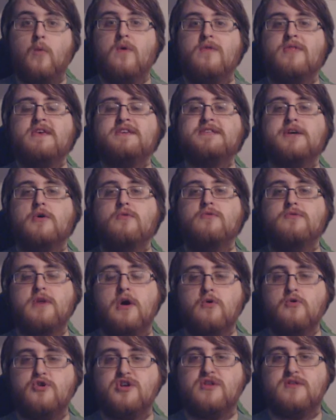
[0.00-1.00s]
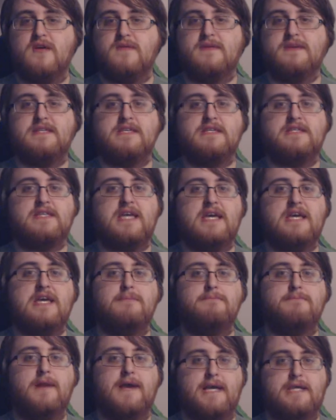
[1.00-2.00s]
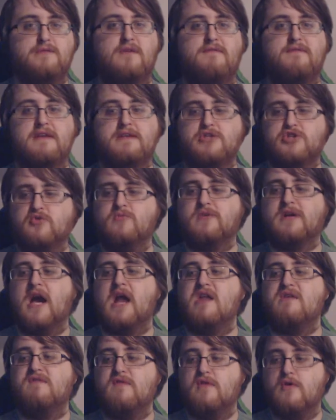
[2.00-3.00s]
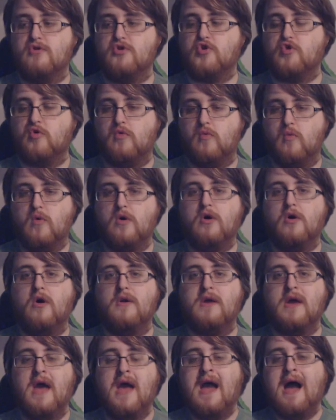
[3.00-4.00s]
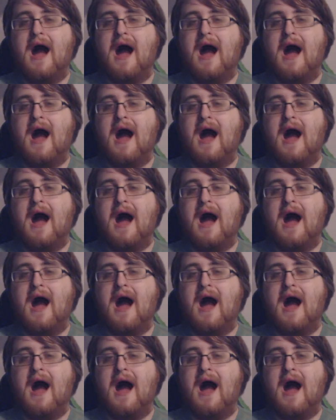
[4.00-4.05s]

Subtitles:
With this whole notion that this is taking place within some kind of virtual world,